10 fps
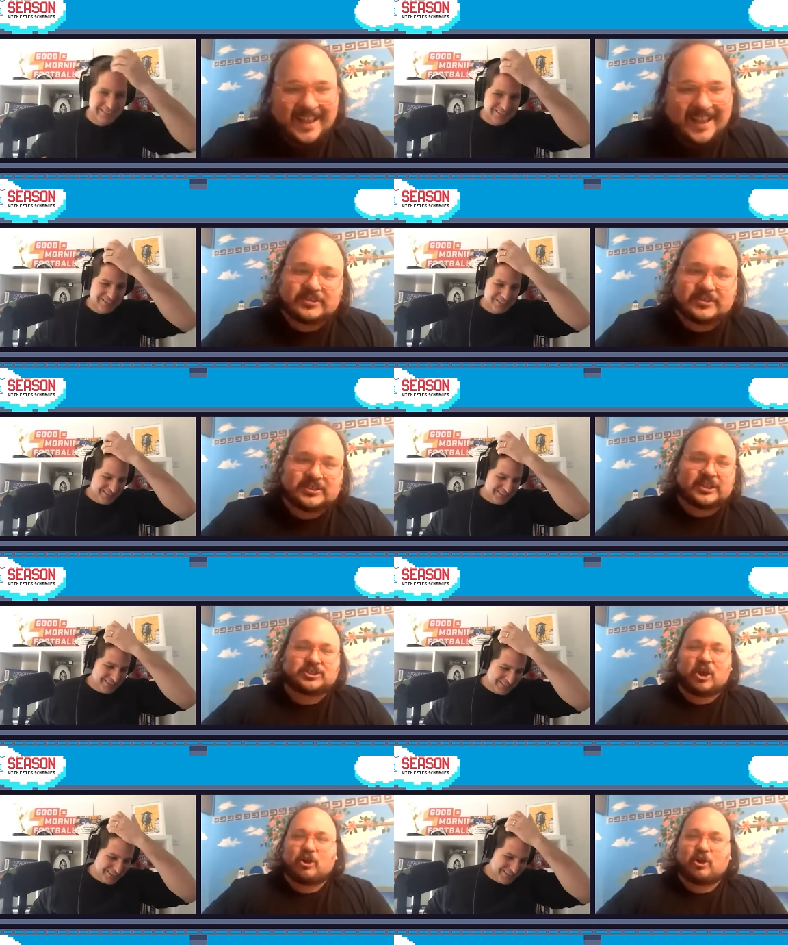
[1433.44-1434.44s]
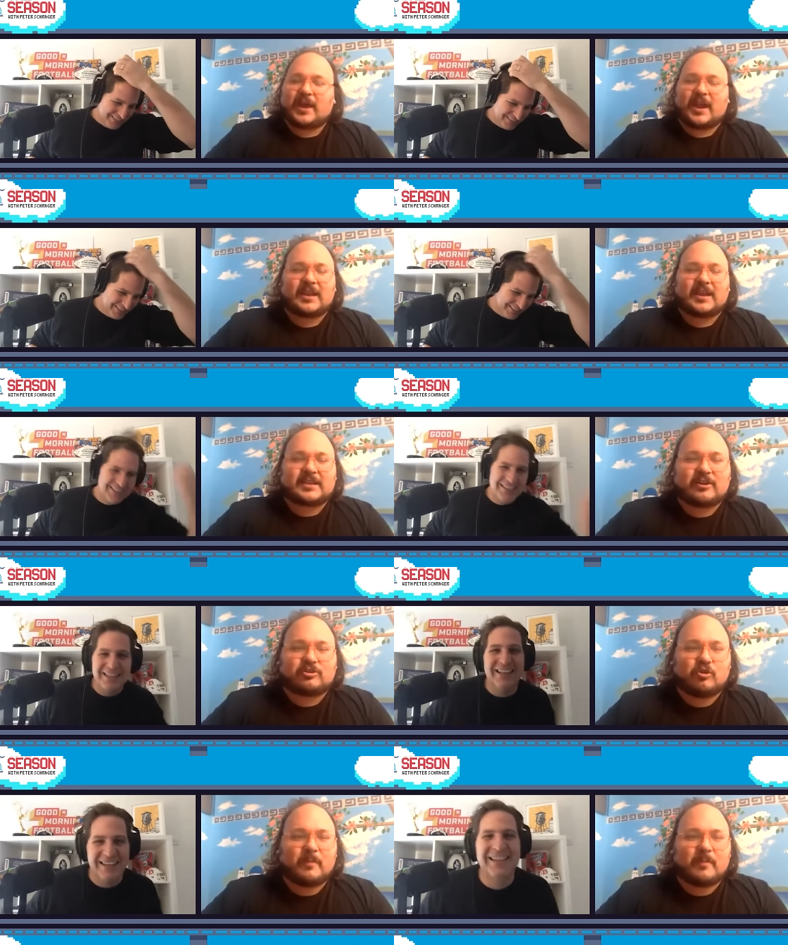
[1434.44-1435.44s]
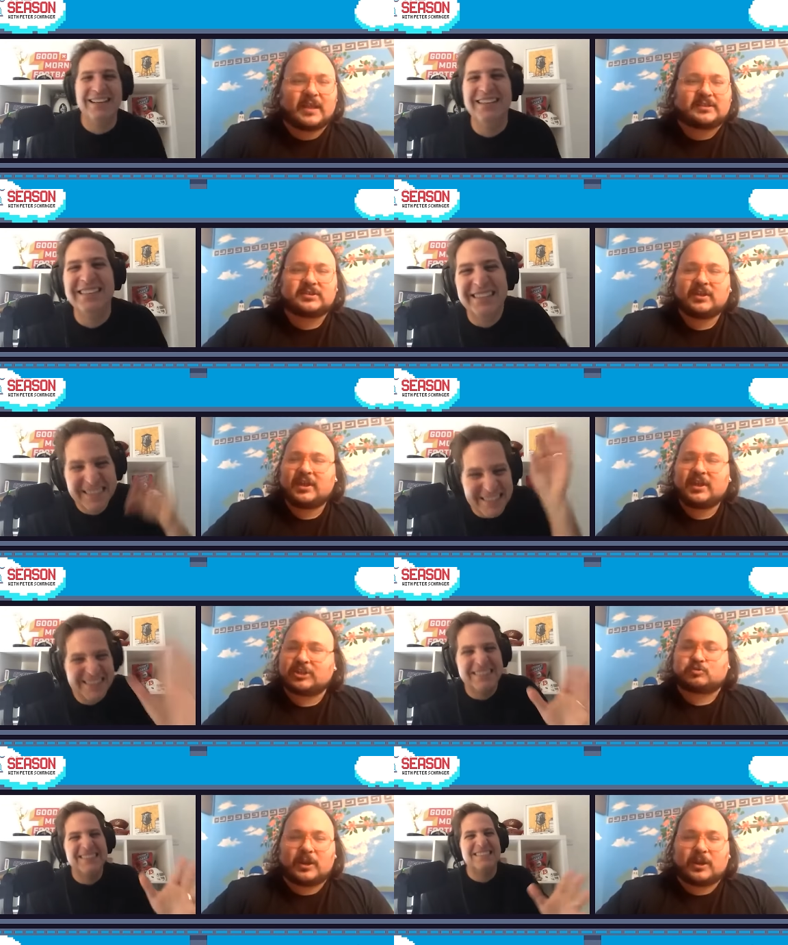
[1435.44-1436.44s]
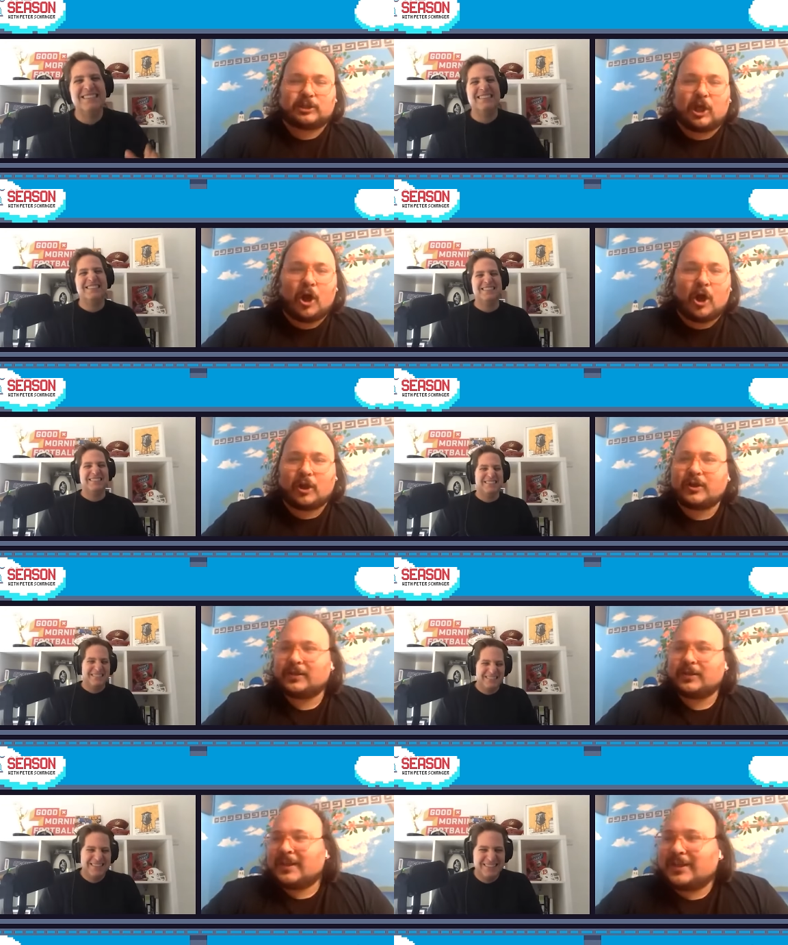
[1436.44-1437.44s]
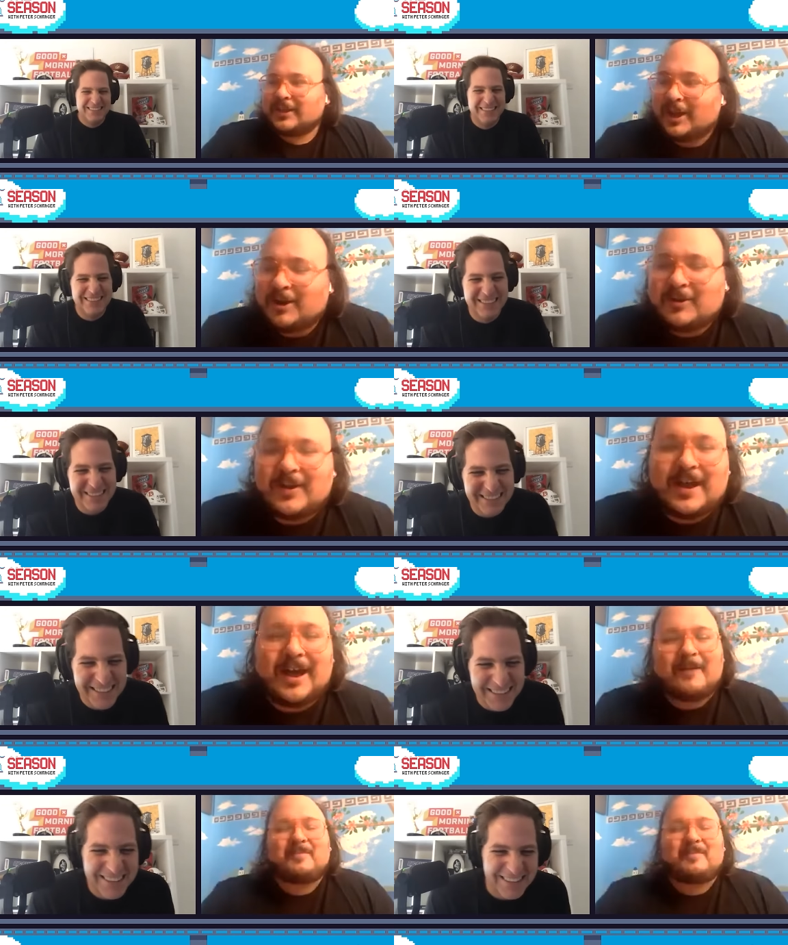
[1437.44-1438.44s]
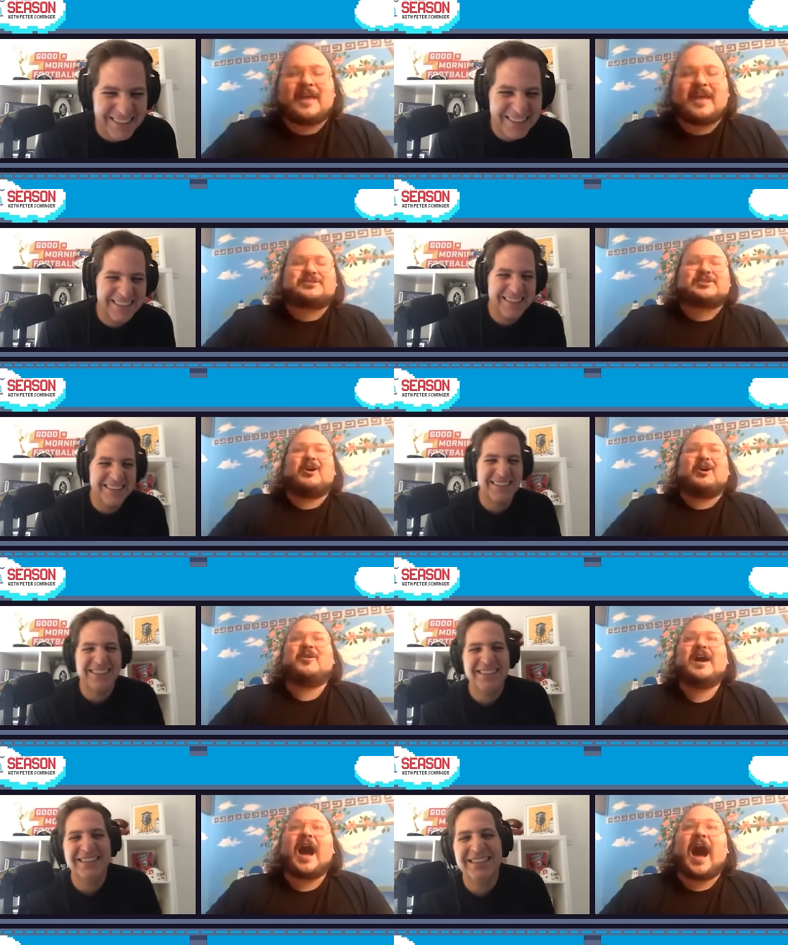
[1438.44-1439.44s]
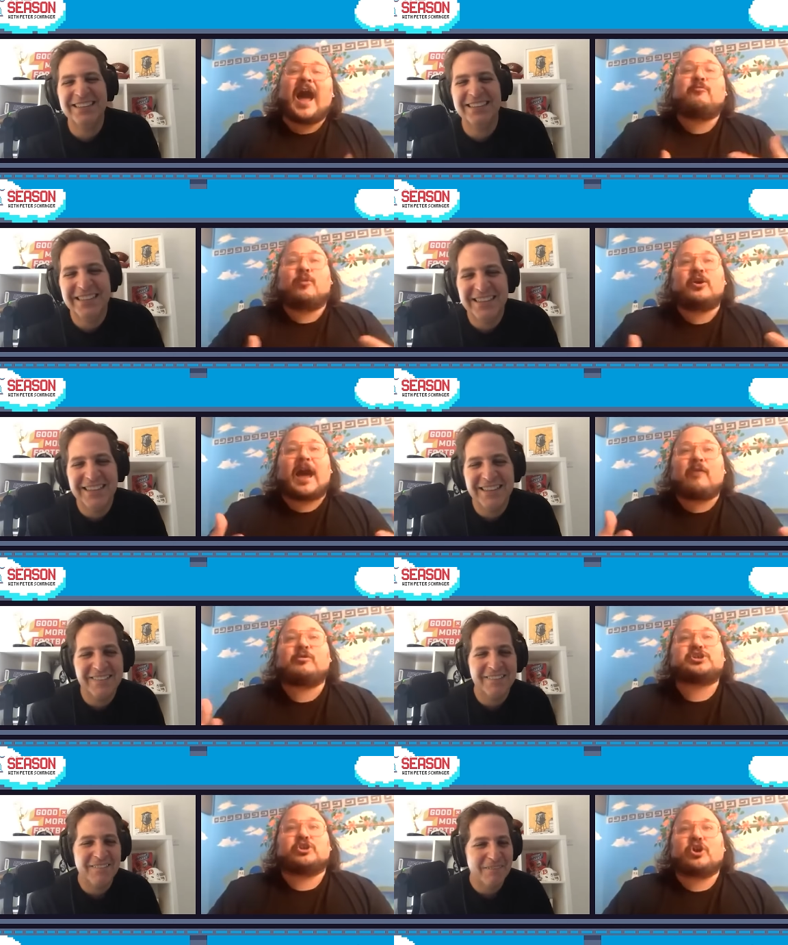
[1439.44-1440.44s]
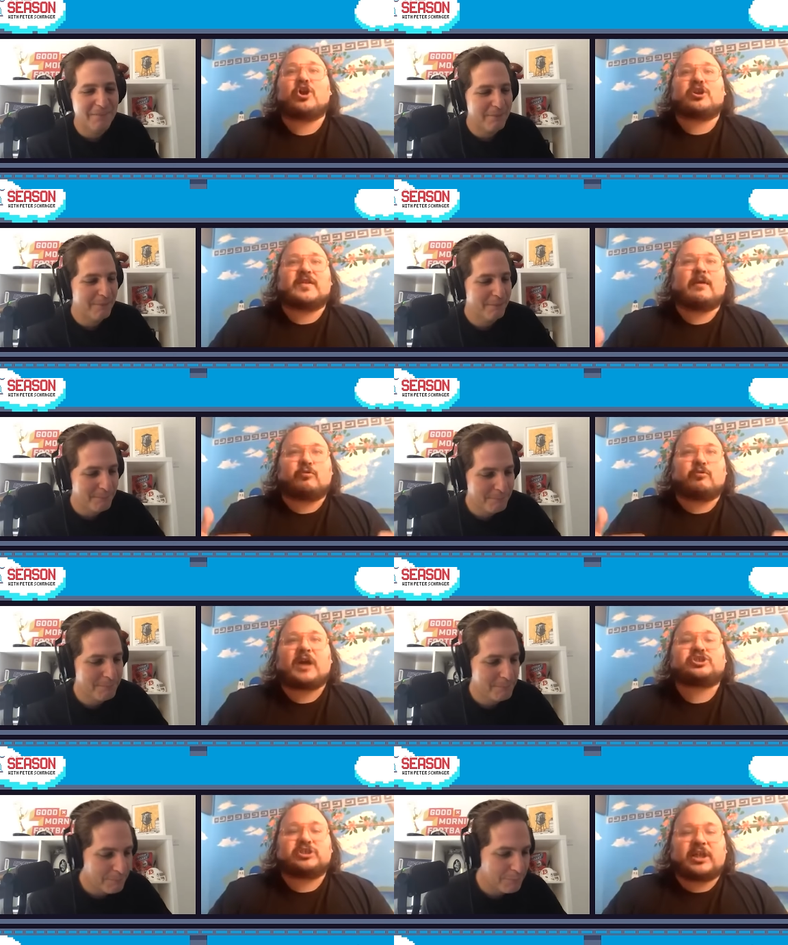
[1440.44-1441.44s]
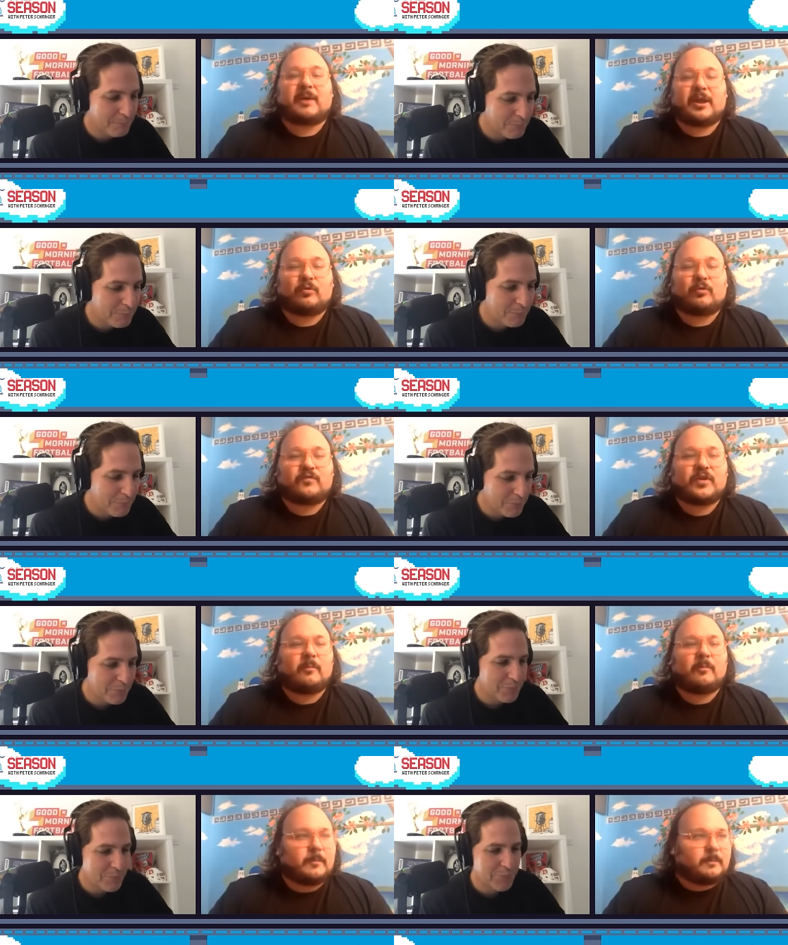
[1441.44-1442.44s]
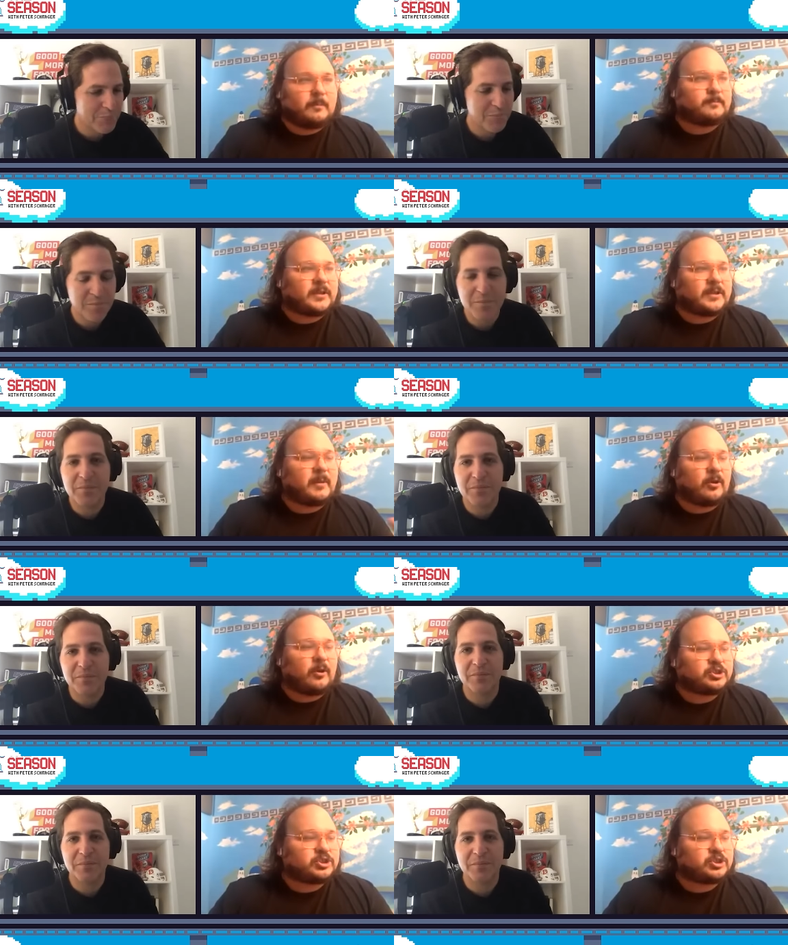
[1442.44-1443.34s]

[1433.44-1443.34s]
Speaker 1: Yeah, this dick joke, we got to get it down to 2 minutes. It's running long, you know? And so I was a nerd, and then I would watch a lot of my old film, a lot of my old